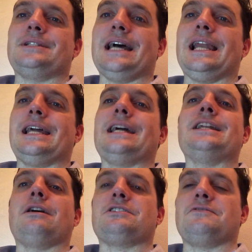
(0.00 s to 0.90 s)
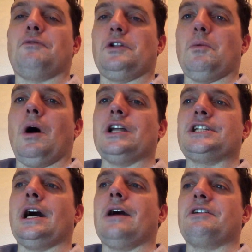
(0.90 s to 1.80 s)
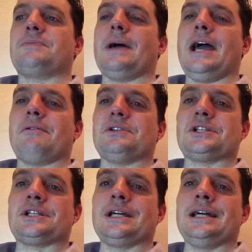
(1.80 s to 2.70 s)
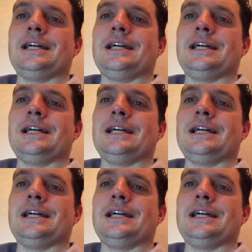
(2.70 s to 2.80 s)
Delhi in 1941 to Irish parents.